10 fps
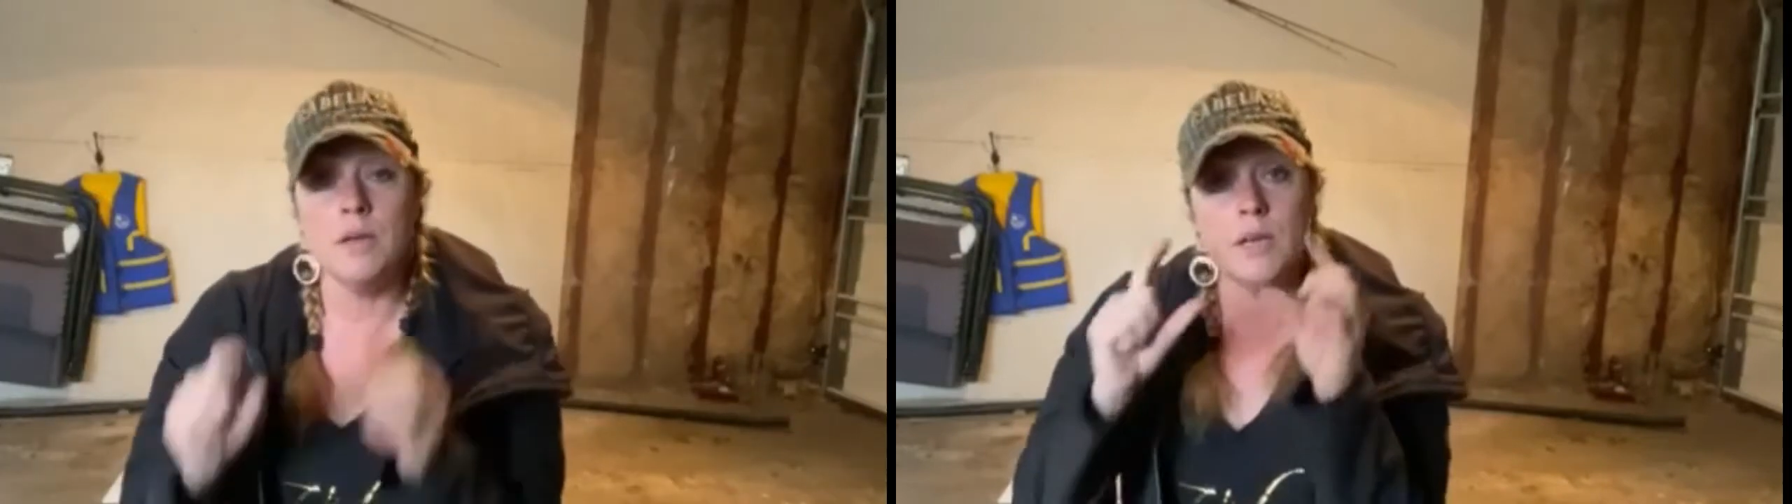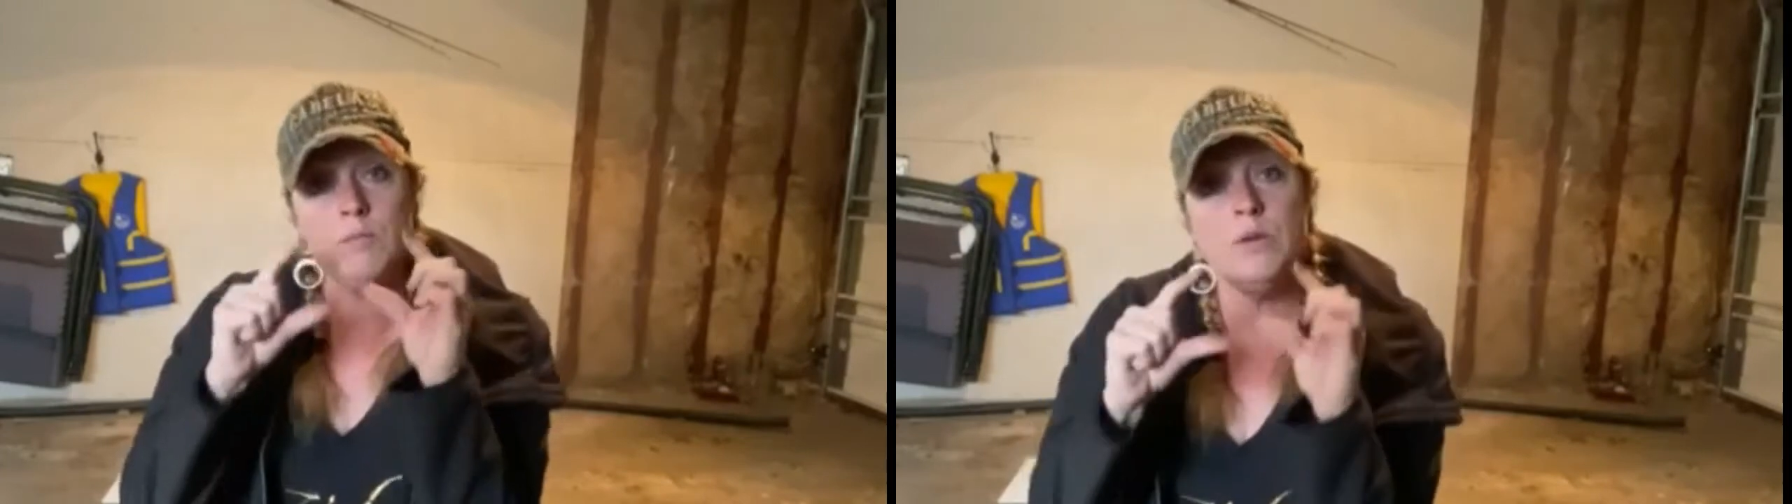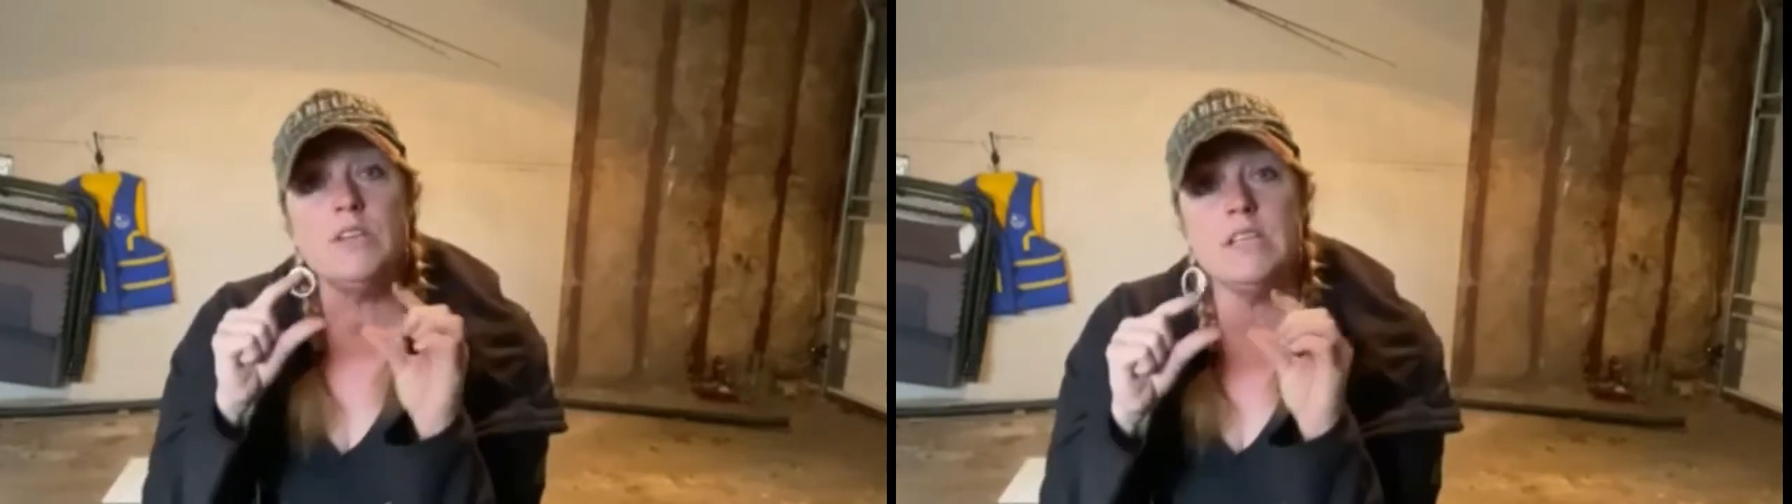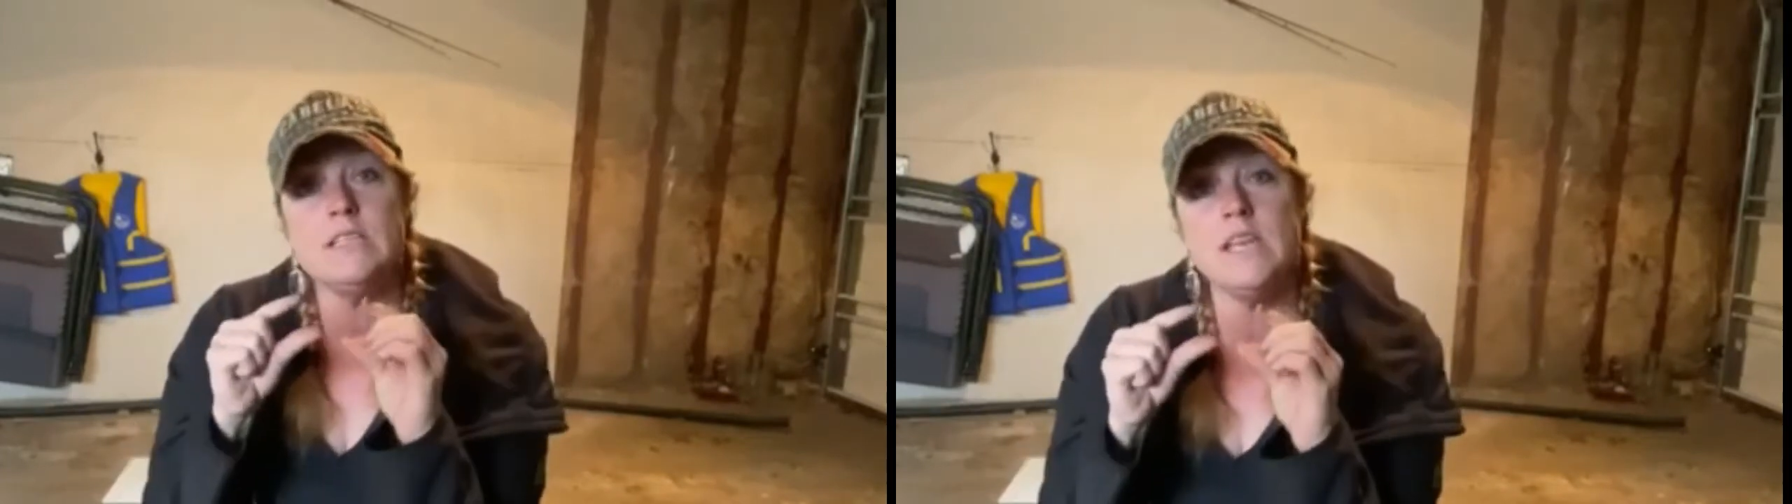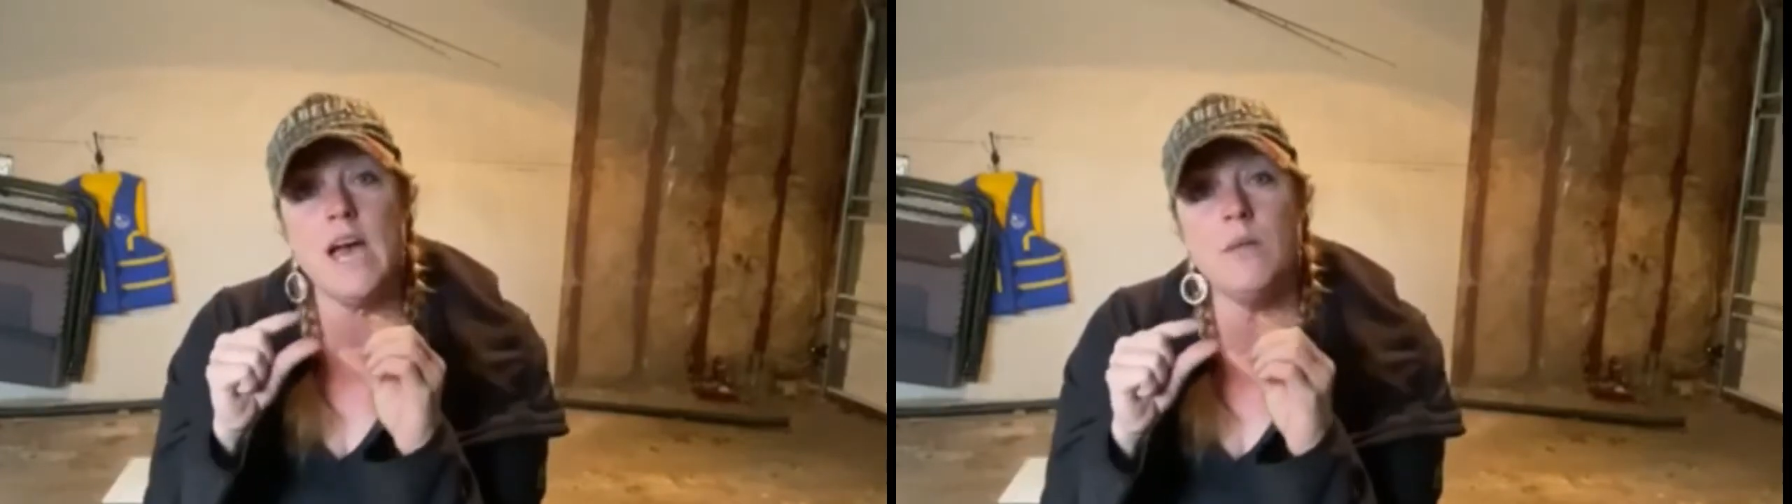community
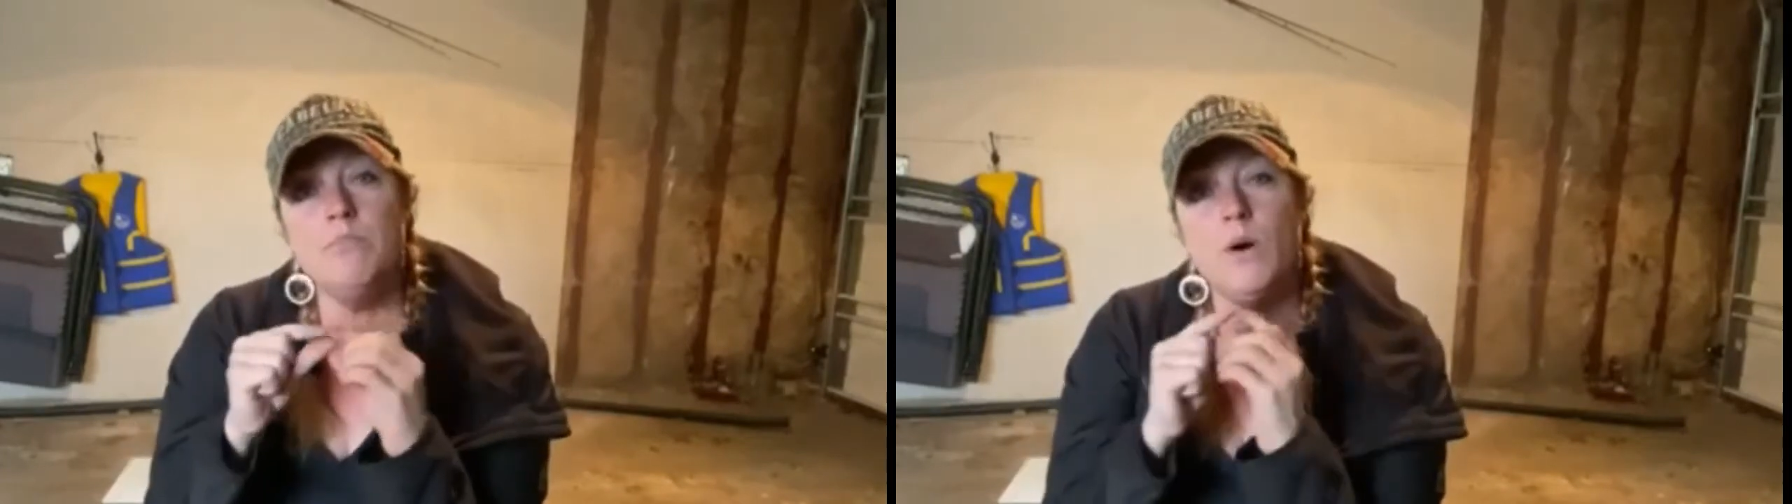tab